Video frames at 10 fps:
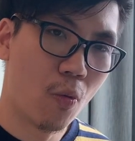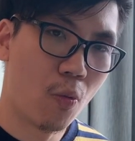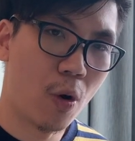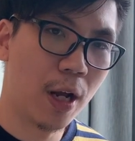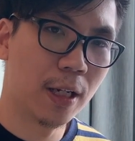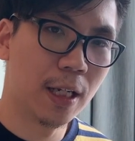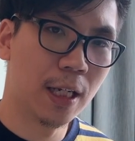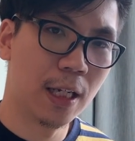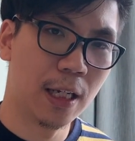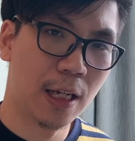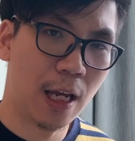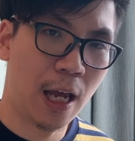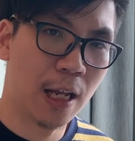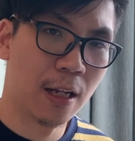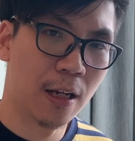1 E
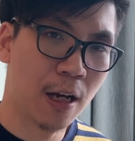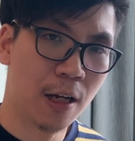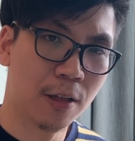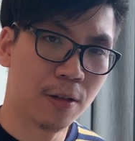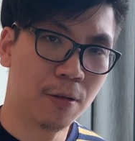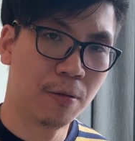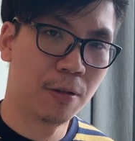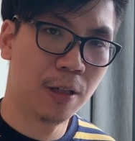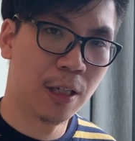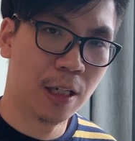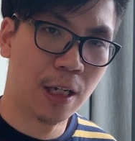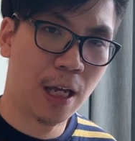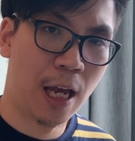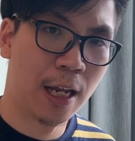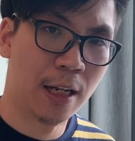and 2 E
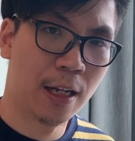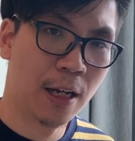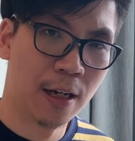and